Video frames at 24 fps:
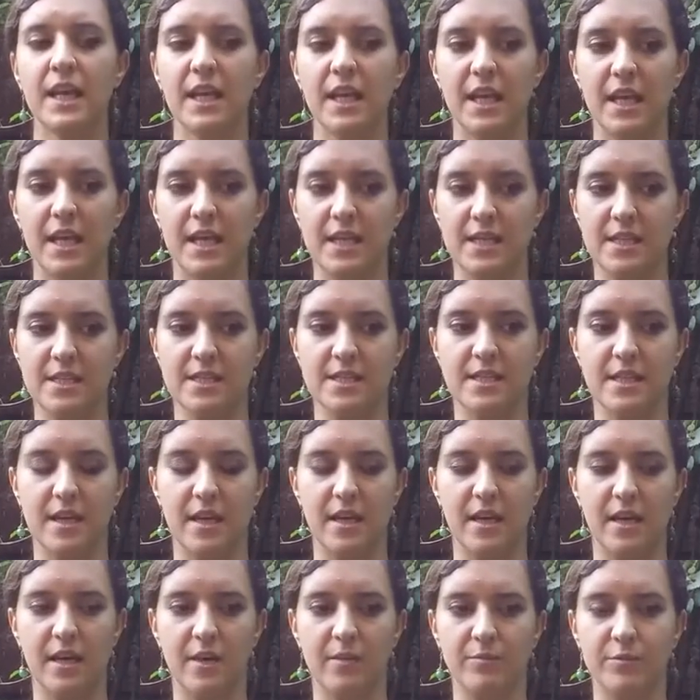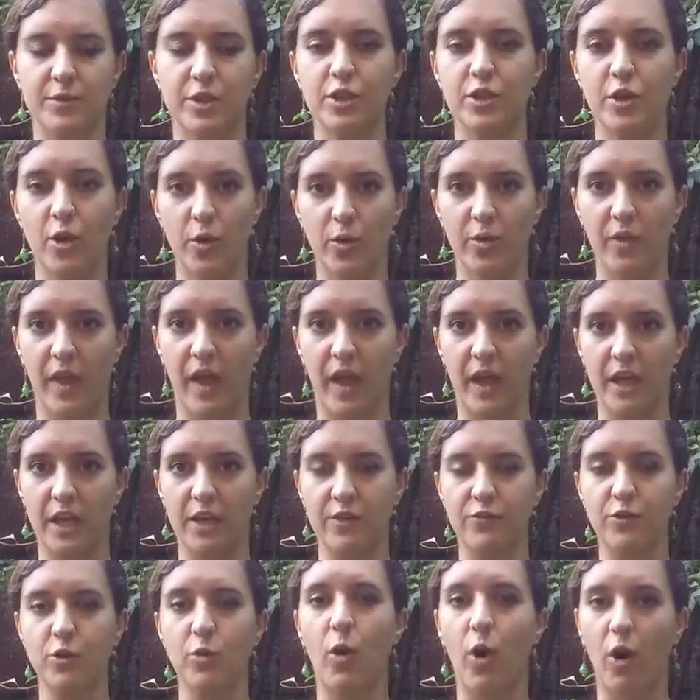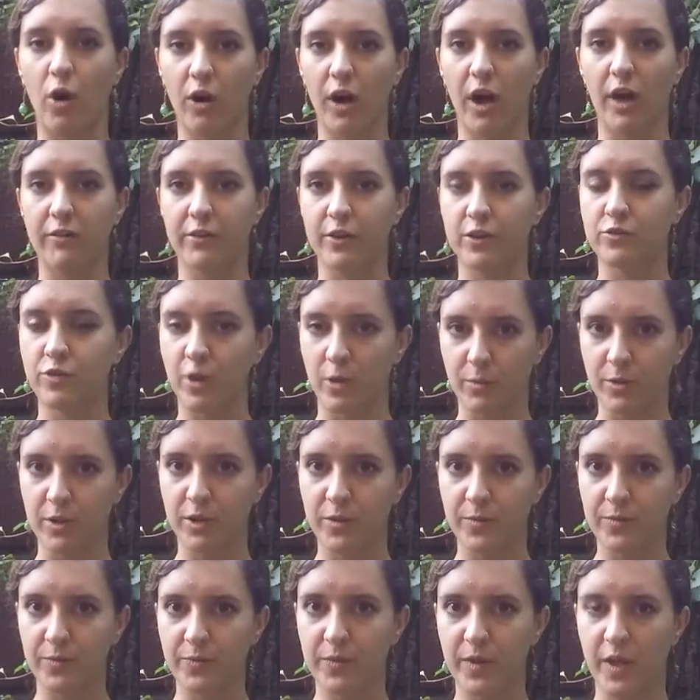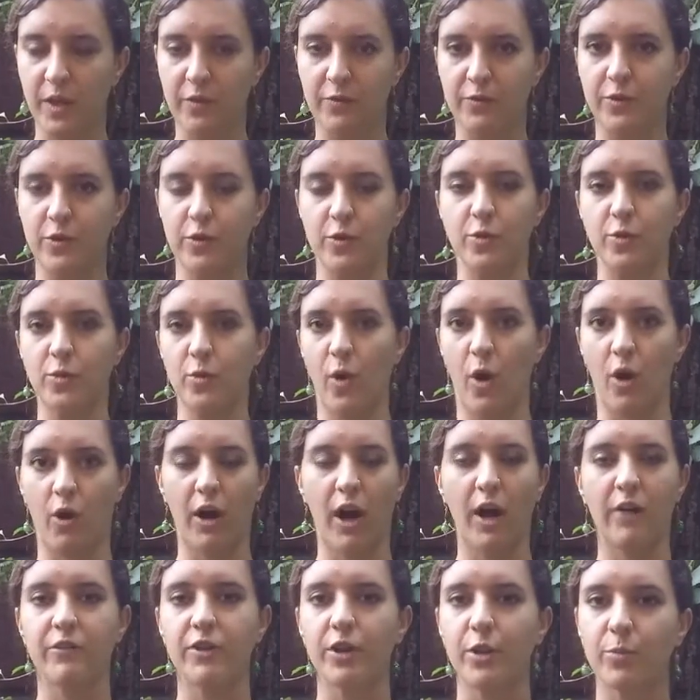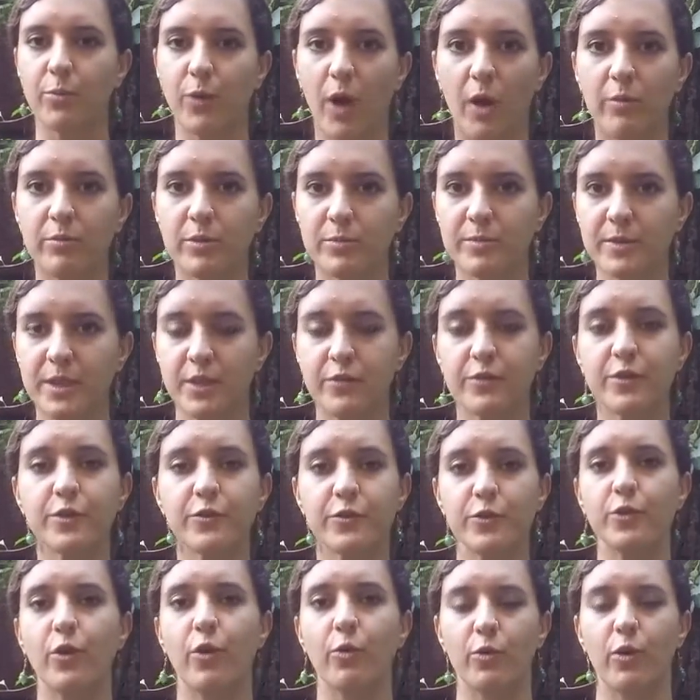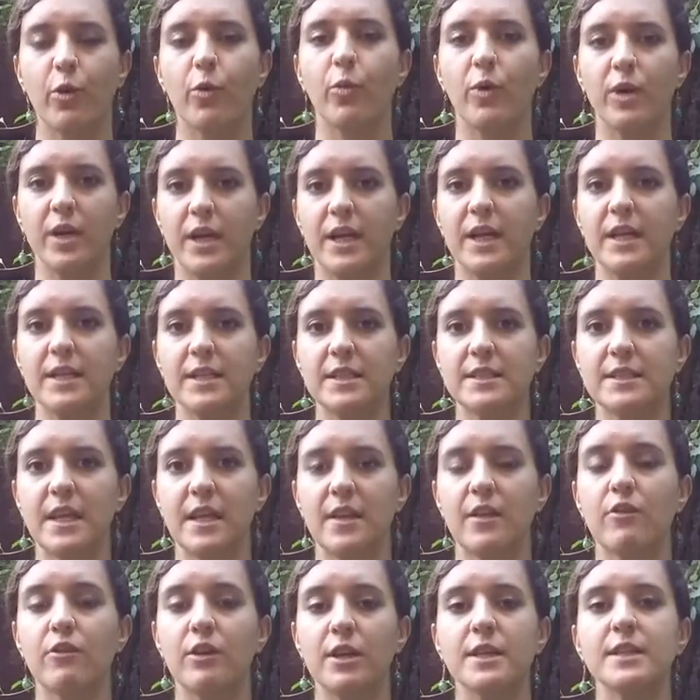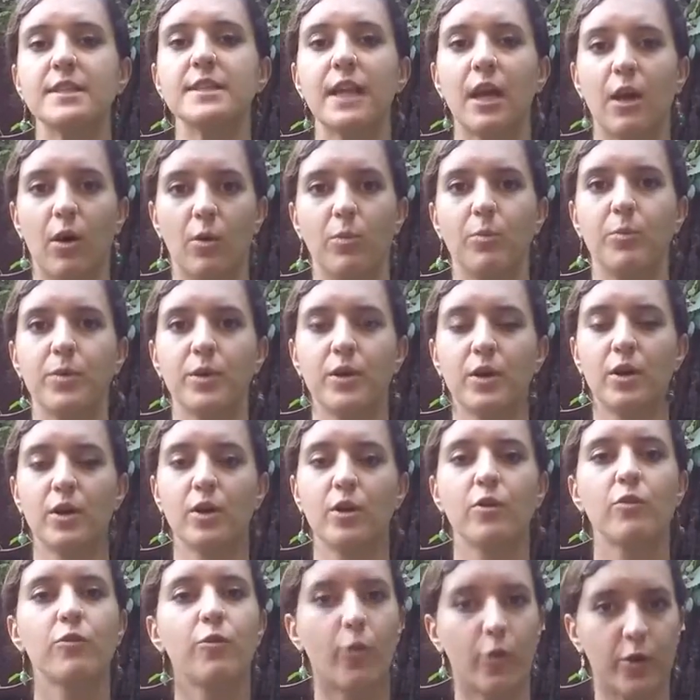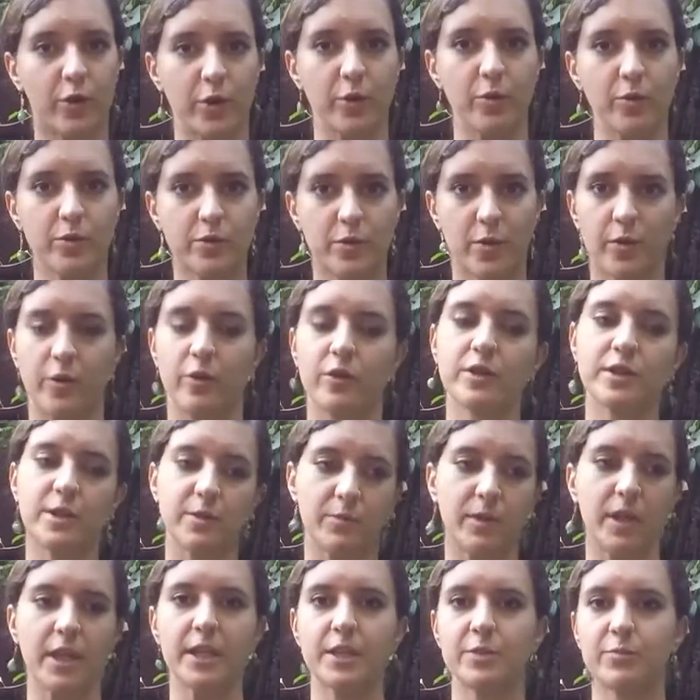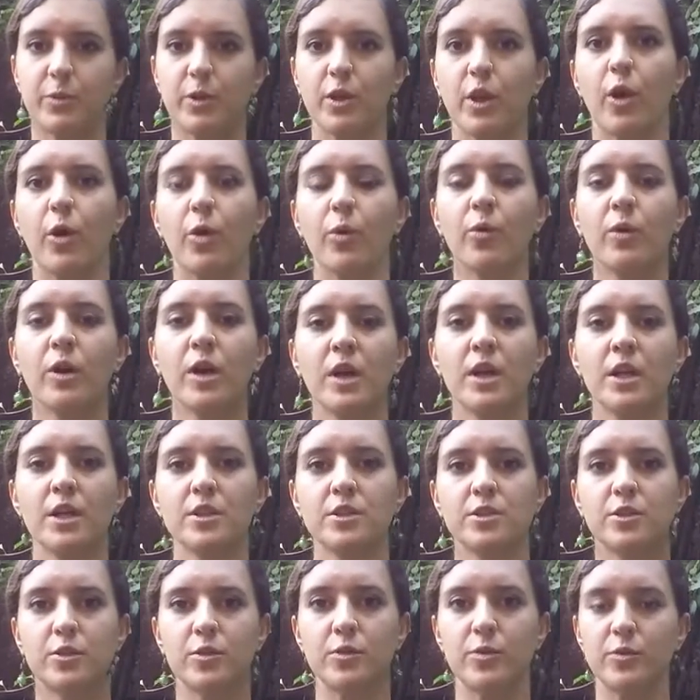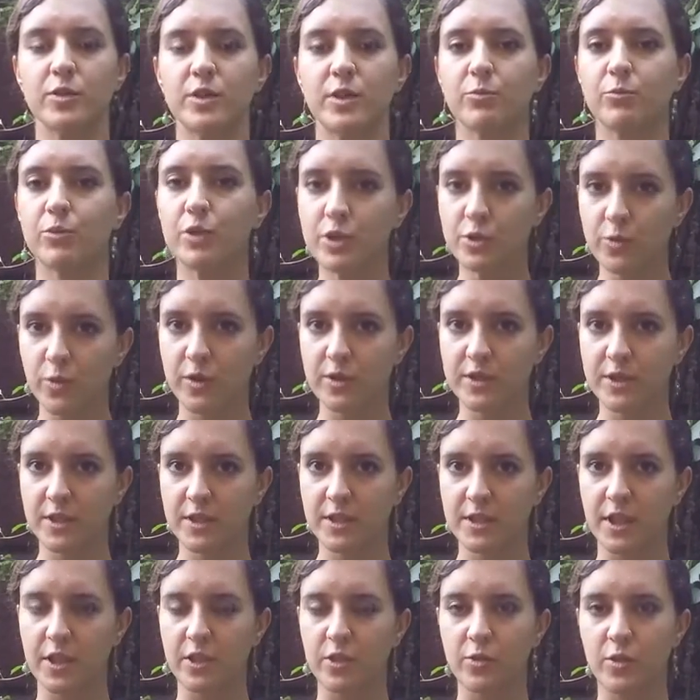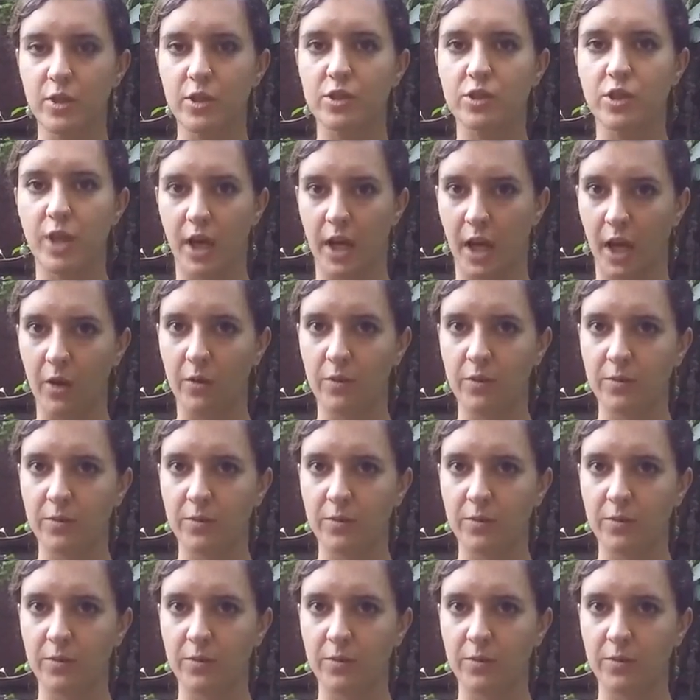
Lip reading: is to know that if you are having trouble, if you are having a problem, even if you don't know what it is, there is help for you. So there are some links below to some resources that you can check out.